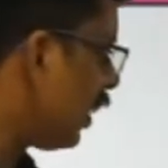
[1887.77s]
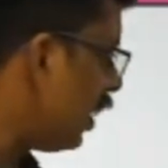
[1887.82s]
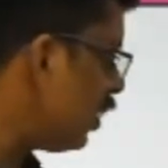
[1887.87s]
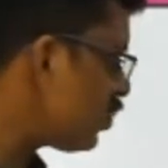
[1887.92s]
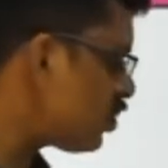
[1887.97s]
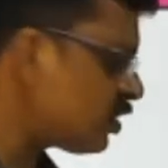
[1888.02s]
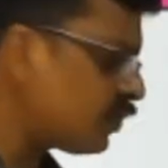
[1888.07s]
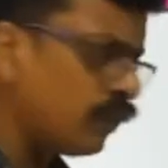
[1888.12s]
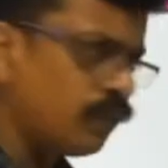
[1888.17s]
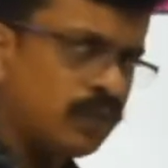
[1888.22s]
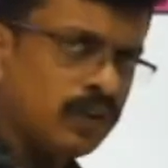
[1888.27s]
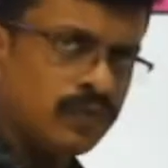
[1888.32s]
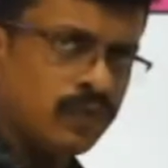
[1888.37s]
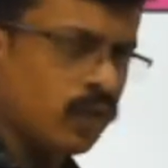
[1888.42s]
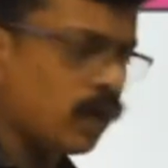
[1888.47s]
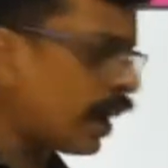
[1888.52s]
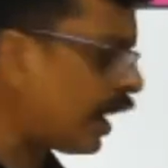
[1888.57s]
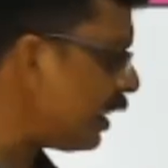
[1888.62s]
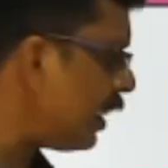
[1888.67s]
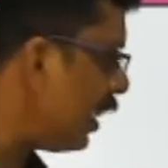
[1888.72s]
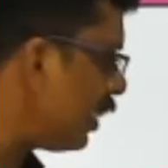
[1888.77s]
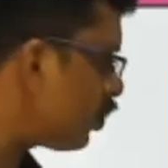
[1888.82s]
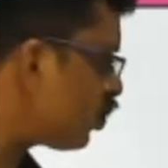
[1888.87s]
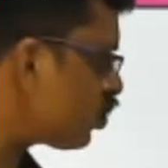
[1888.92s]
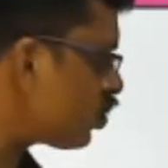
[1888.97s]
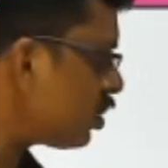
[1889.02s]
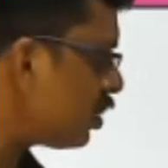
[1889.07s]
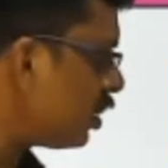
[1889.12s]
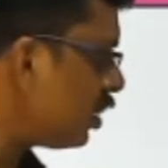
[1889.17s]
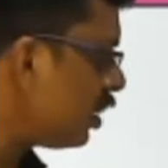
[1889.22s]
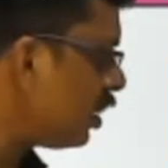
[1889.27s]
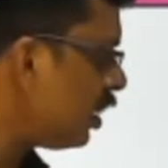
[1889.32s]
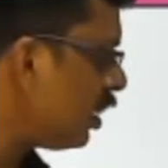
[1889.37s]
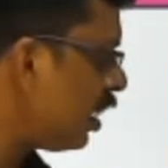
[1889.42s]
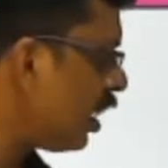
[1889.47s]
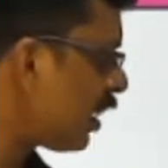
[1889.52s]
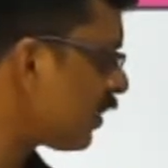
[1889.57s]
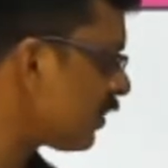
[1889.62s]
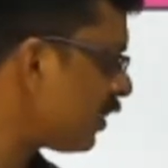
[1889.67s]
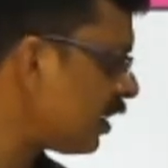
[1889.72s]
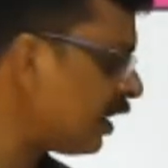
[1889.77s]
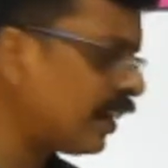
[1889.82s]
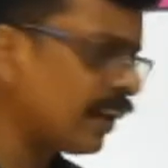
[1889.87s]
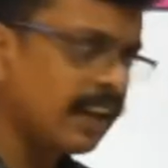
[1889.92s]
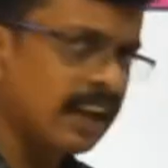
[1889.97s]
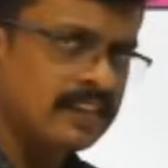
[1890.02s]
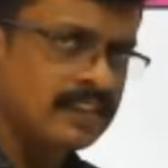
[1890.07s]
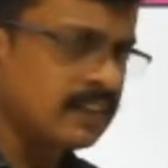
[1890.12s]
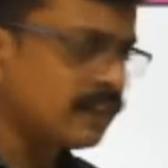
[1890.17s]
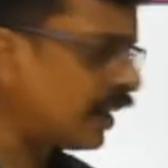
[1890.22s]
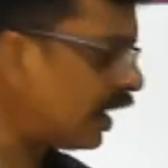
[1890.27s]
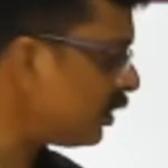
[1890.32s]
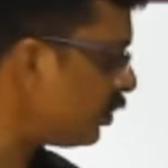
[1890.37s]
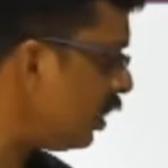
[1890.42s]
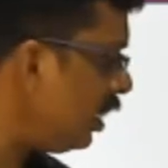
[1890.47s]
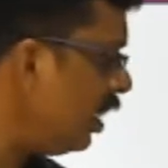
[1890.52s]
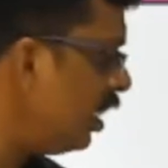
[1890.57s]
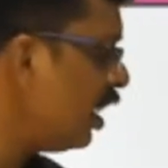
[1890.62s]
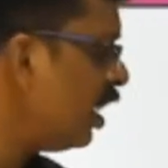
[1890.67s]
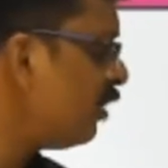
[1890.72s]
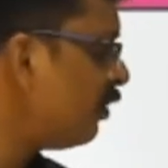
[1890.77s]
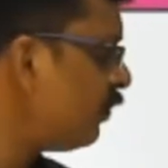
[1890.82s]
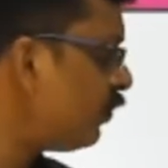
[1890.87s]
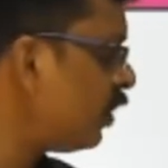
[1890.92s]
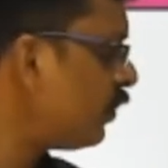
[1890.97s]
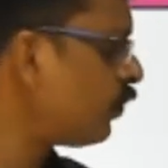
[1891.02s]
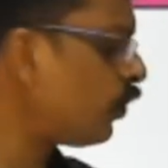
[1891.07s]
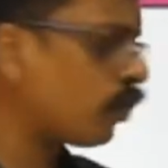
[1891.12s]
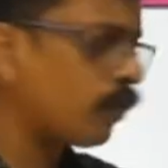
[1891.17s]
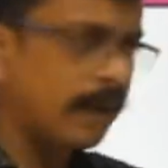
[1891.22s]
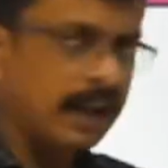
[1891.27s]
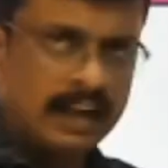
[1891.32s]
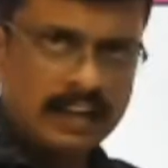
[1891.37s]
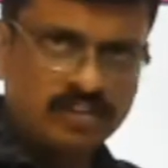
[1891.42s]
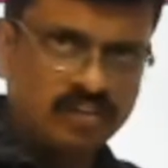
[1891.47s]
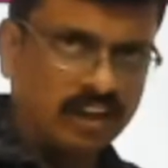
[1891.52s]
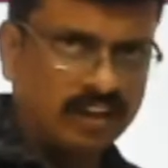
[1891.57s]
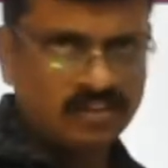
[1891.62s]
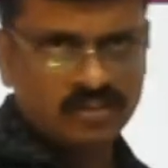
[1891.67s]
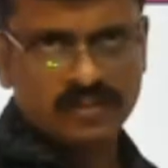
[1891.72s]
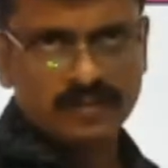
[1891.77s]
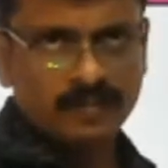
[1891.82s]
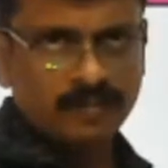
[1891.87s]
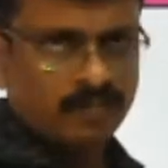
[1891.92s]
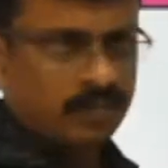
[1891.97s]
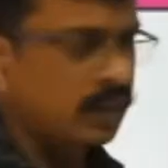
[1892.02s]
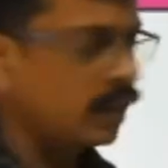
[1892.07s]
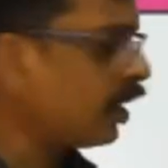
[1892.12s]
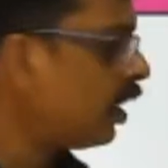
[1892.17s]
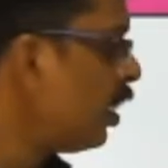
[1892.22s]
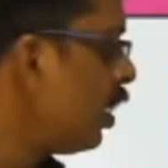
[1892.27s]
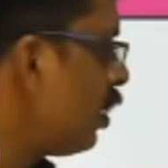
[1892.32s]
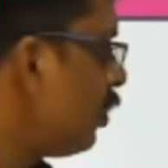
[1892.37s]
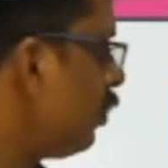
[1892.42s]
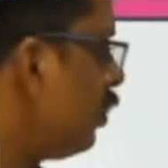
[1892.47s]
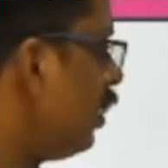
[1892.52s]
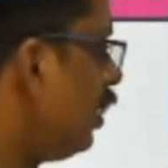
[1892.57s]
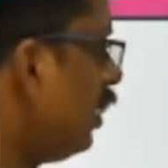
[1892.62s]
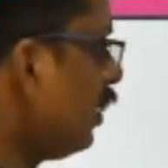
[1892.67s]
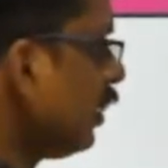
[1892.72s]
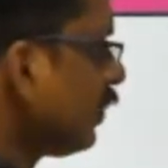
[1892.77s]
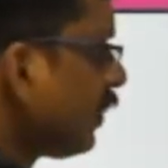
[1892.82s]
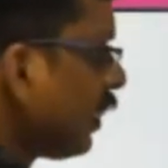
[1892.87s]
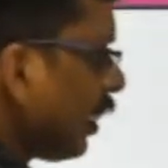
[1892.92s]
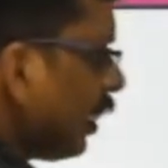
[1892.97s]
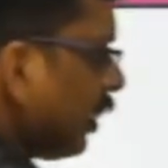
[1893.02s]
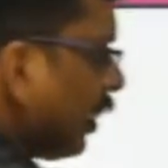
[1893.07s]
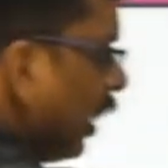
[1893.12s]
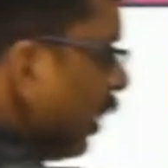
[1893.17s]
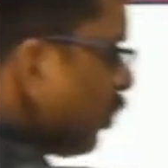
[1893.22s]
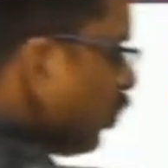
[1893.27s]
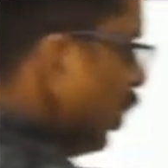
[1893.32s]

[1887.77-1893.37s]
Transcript: case 54 and x. Resultant case is actually 54 minus x. In the second case,